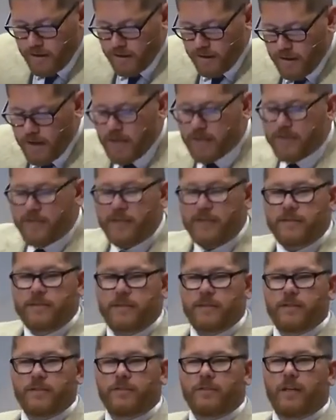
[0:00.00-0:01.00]
God says
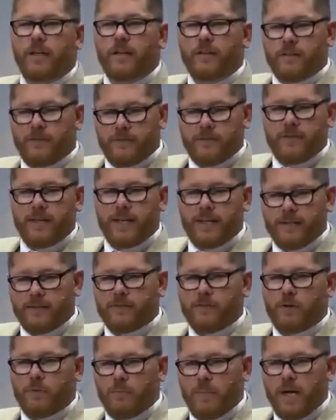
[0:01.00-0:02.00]
to the Son,
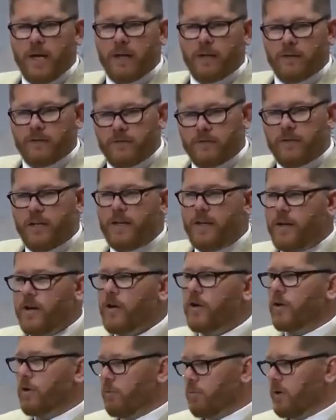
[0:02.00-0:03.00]
Sit, command, sit here,
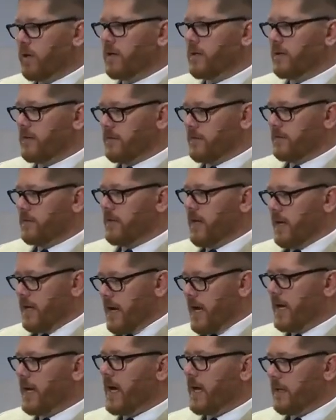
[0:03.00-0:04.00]
your work is done.
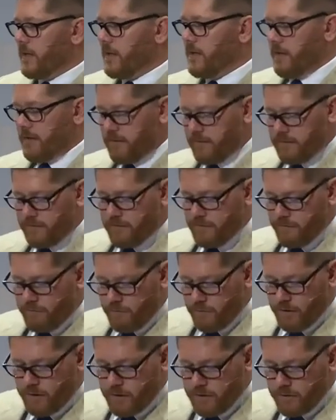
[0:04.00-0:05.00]
I got this
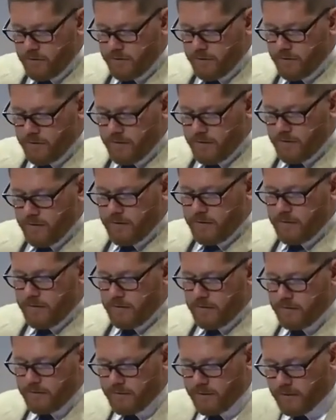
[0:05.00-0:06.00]
for you.
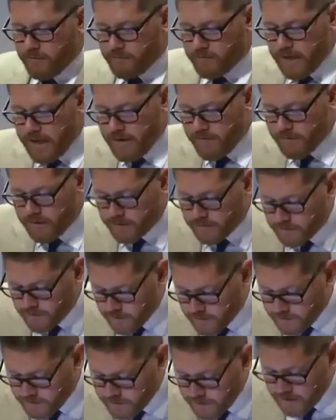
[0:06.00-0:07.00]
Son of David is to
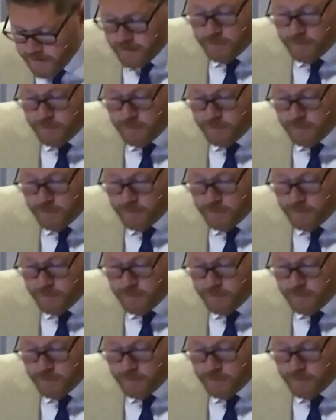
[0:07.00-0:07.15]
sit in